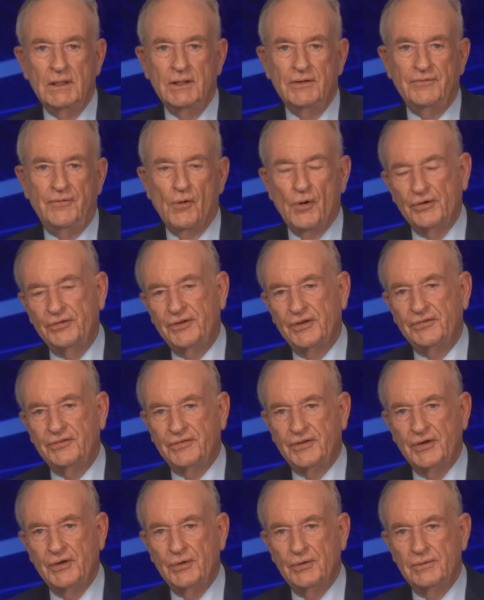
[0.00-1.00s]

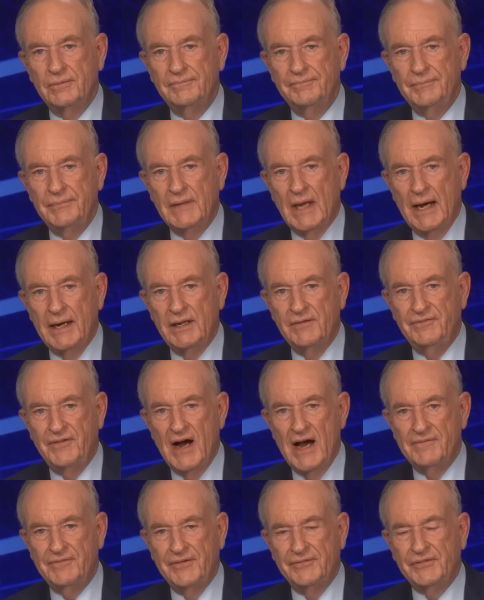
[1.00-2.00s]
462
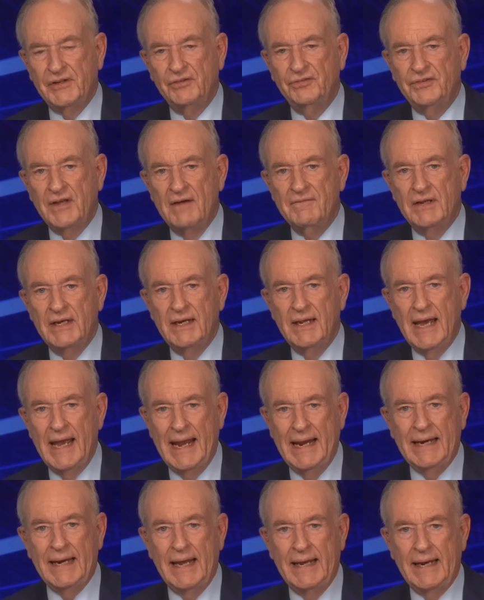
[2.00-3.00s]
9557.
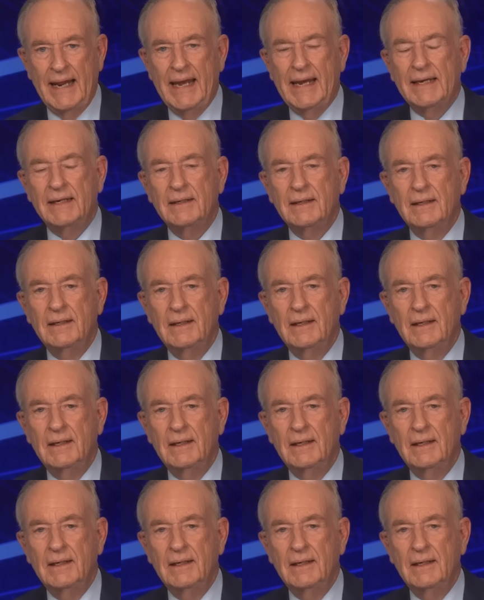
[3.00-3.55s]
888